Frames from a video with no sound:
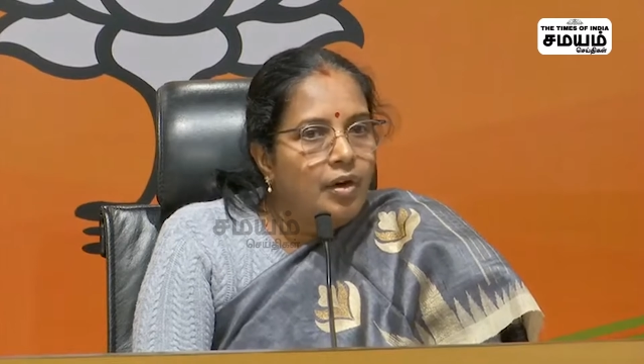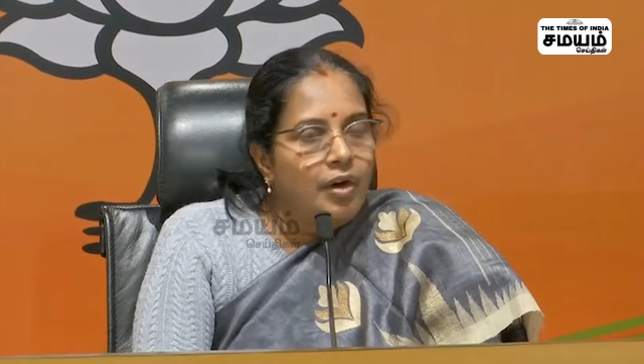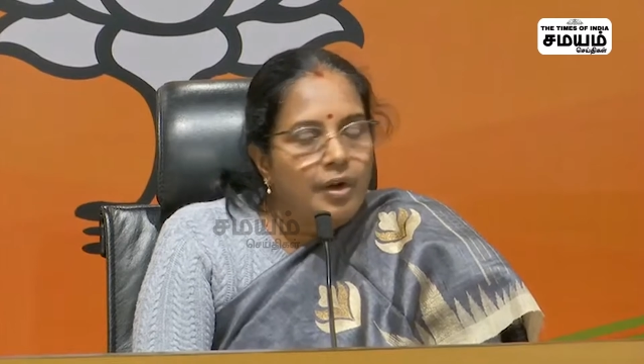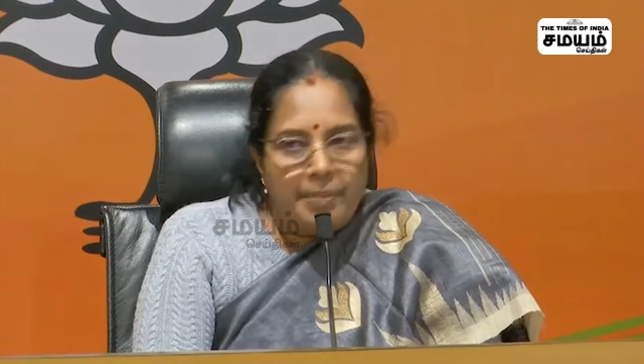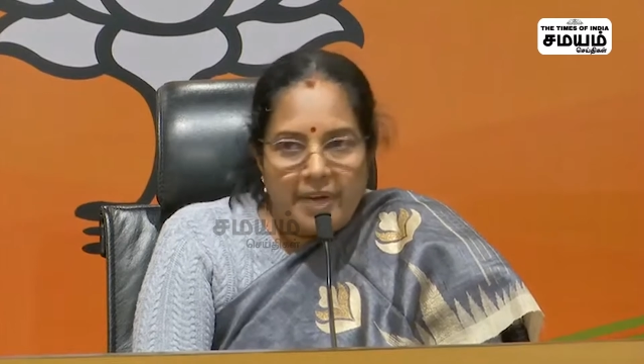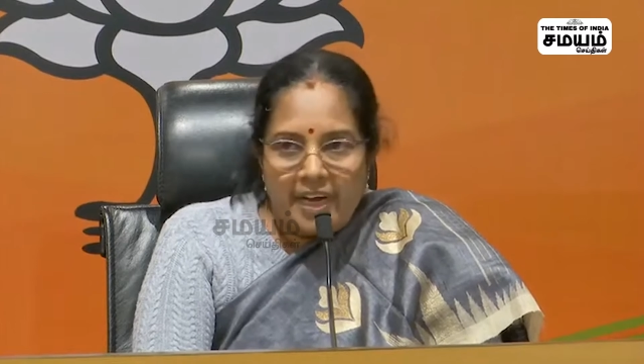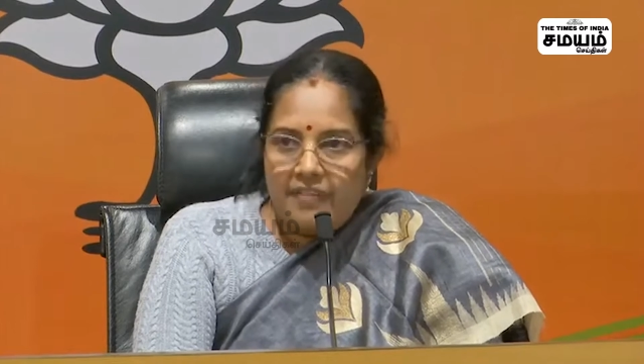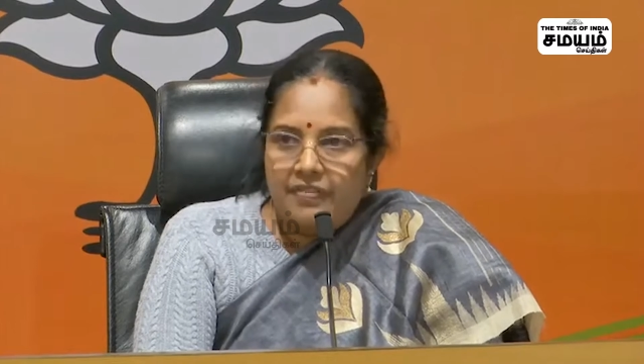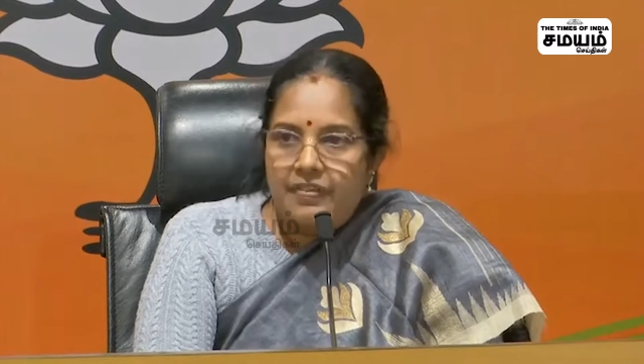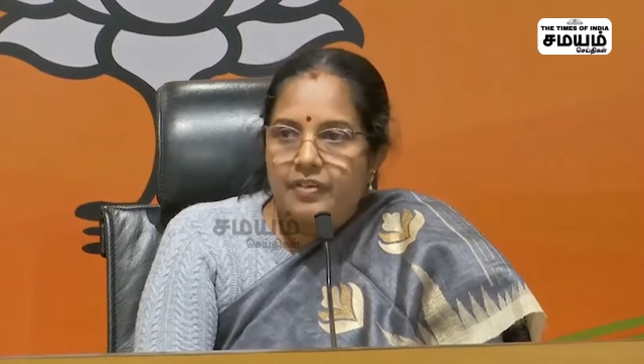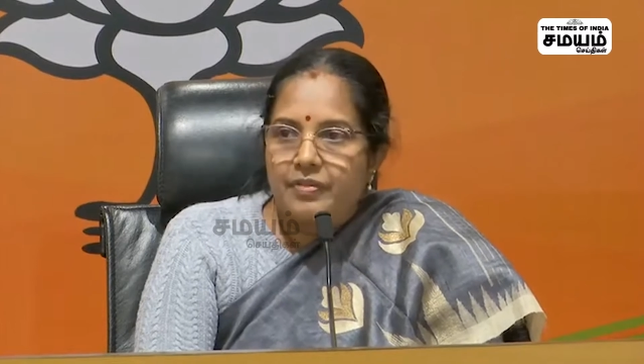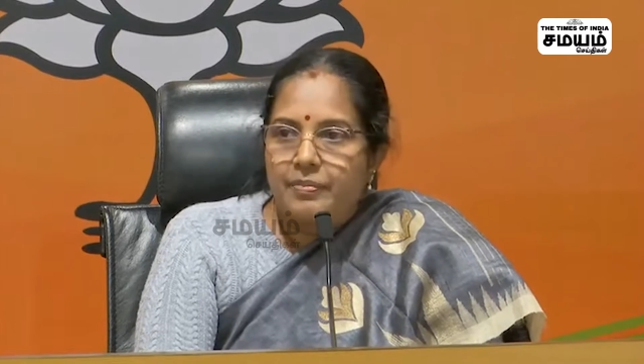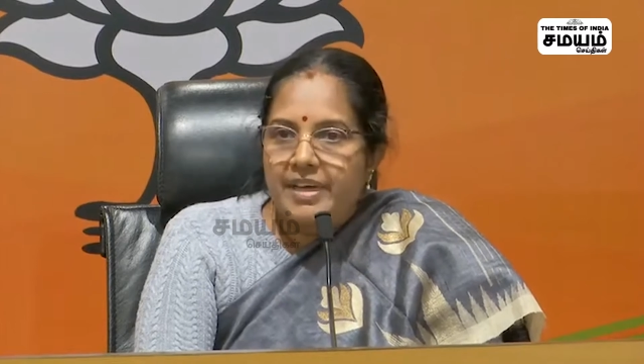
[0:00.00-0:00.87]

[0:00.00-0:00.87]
On behalf of